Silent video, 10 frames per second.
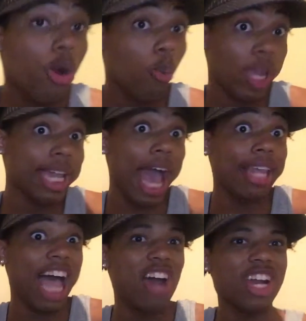We got
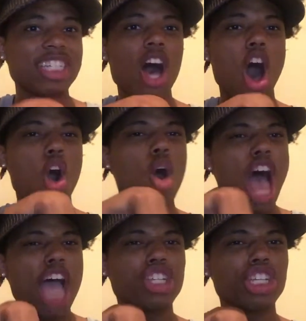louder as a whole.
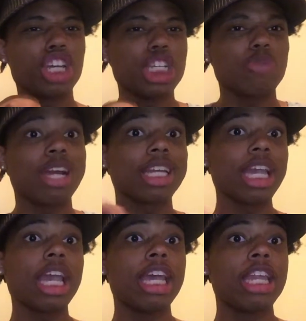And she turns around
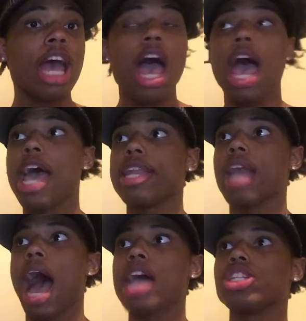again. And
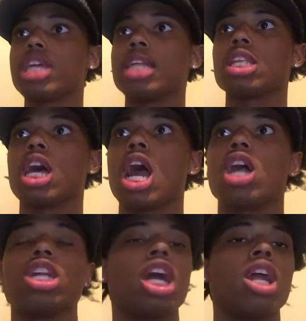I just had to let
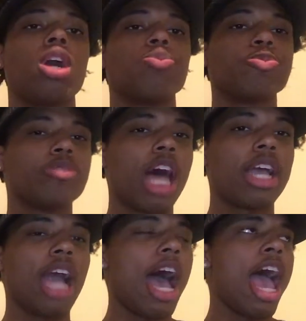her know.
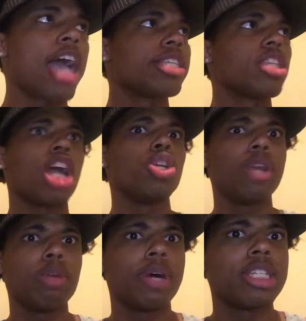Like, I asked, are you
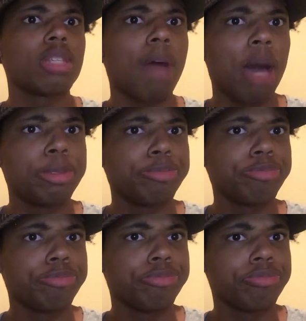anyone's mama?
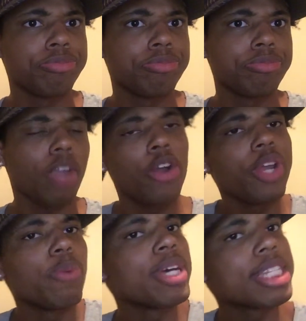Are you
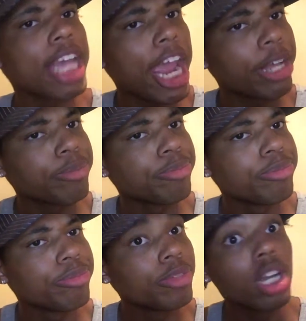anyone's daddy?
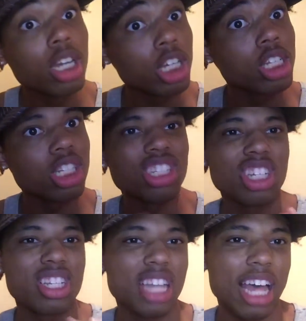Because
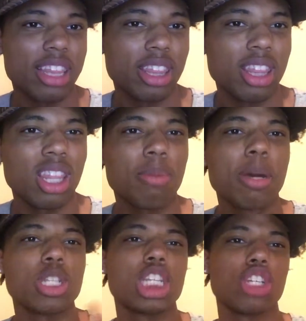she's not the
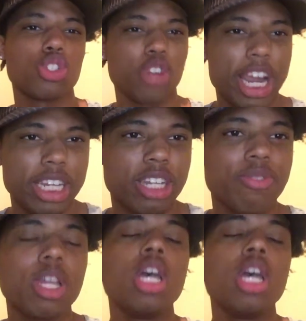most attractive.